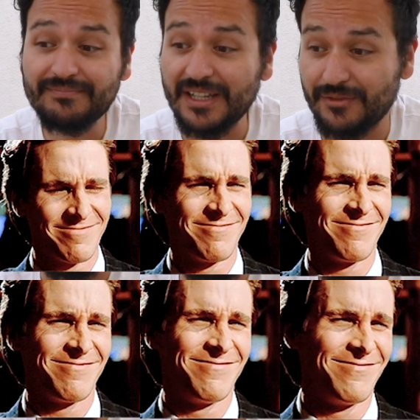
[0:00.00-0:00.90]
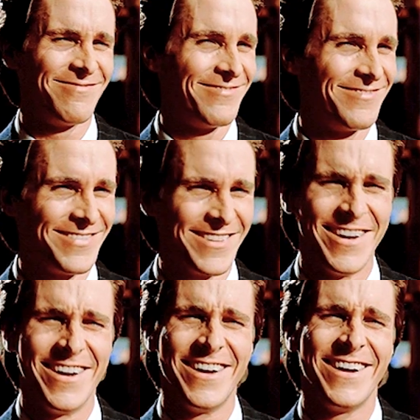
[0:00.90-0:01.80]
Everyone made fun of me.
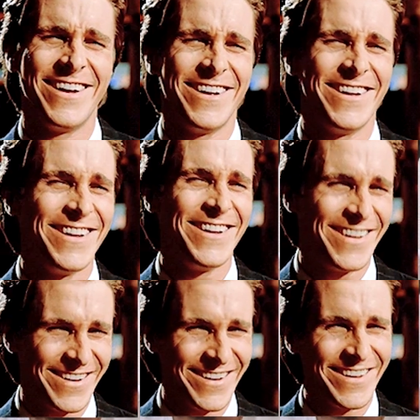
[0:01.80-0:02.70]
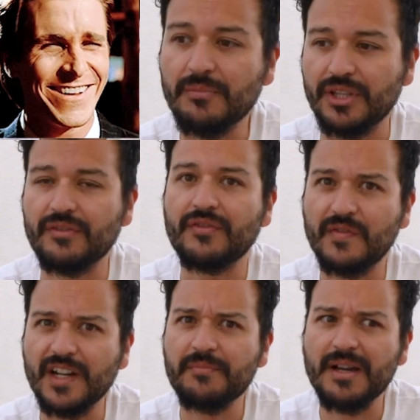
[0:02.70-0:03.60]
They just came out, but they were
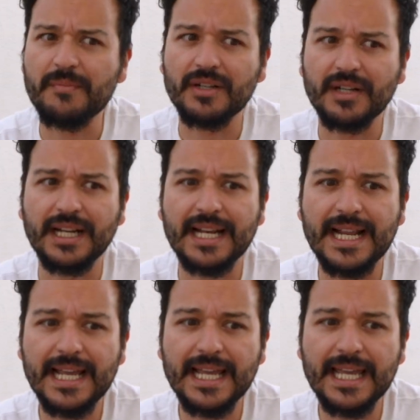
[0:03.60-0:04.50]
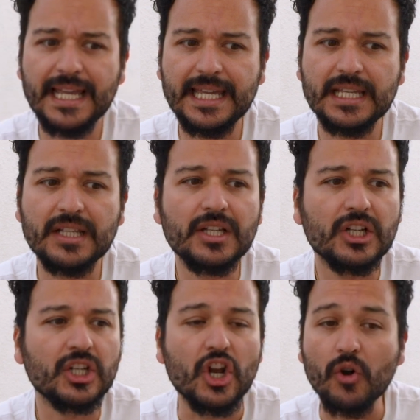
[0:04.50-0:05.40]
very popular. And I
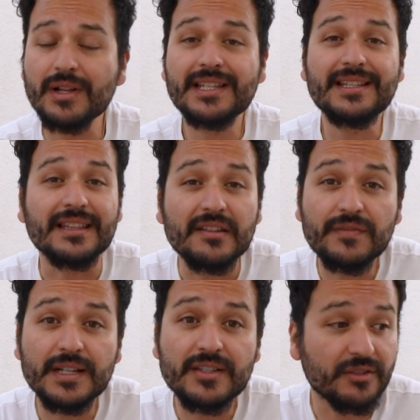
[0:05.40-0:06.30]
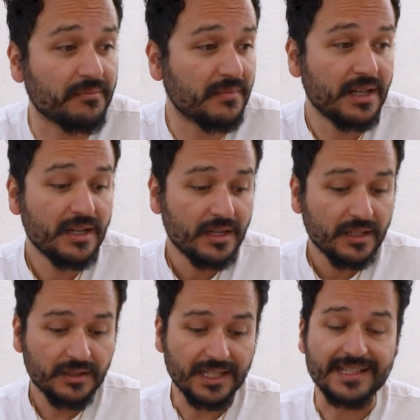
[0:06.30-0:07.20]
noticed the difference on
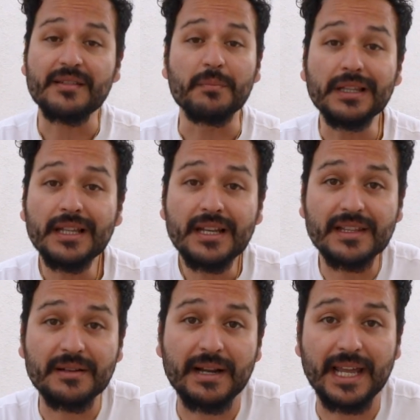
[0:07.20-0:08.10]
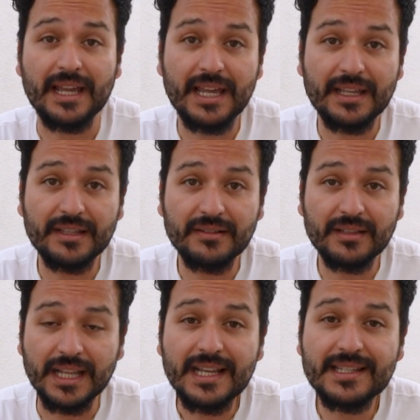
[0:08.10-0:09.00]
the stability that my
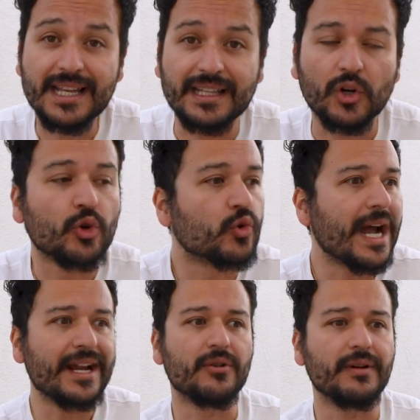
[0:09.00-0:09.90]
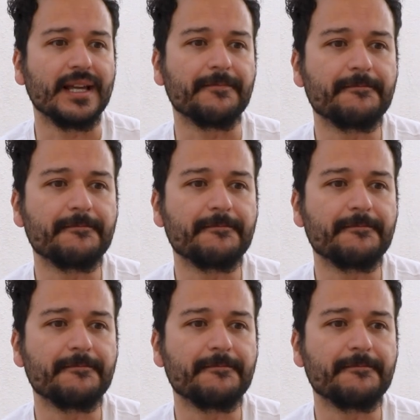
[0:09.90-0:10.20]
legs had right away.